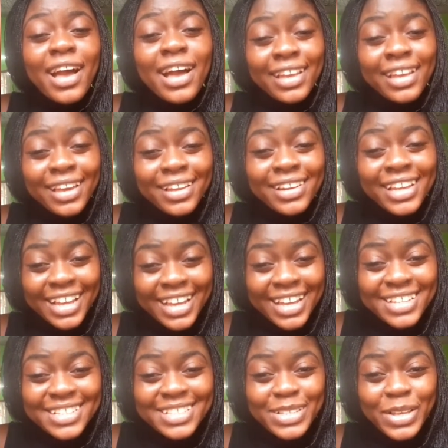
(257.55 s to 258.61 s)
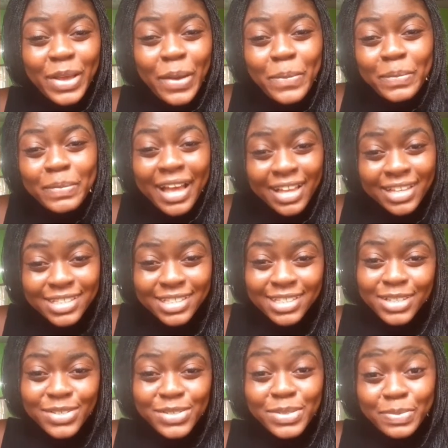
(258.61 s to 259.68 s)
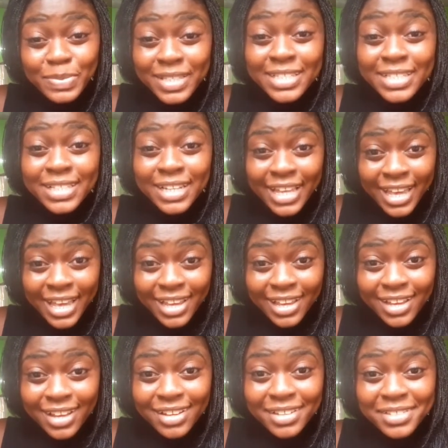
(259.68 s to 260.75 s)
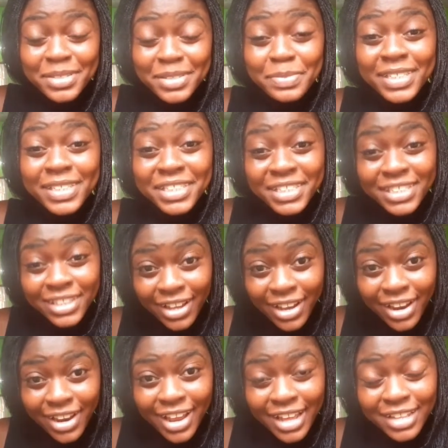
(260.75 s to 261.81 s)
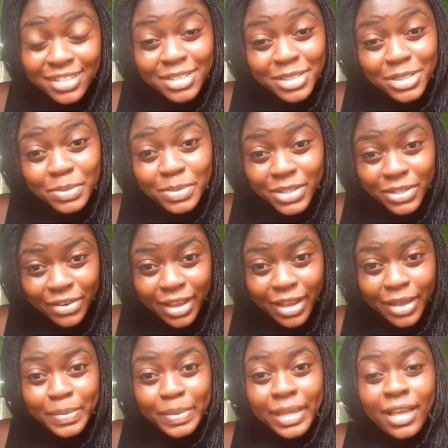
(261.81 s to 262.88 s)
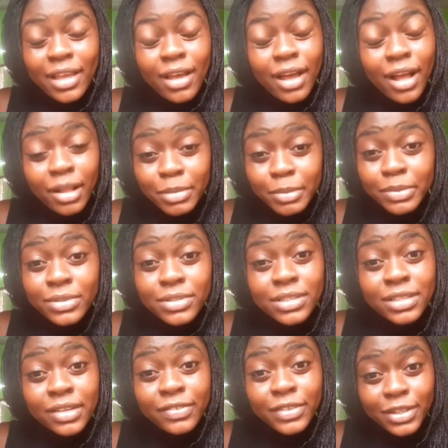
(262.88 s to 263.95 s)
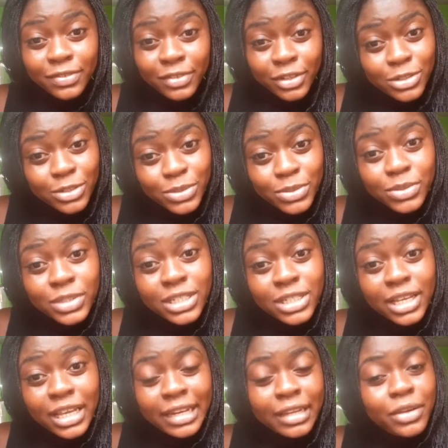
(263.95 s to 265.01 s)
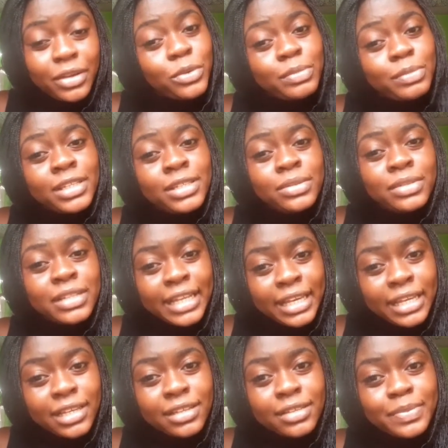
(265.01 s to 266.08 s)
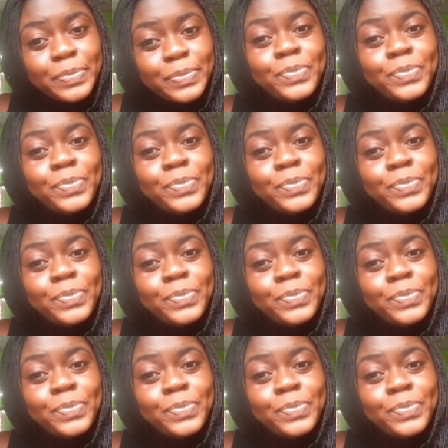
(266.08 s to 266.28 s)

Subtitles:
Again, guys, I'm asking you to please like, to please share, and to subscribe. I'll be posting a video very soon, and I hope that you will like it.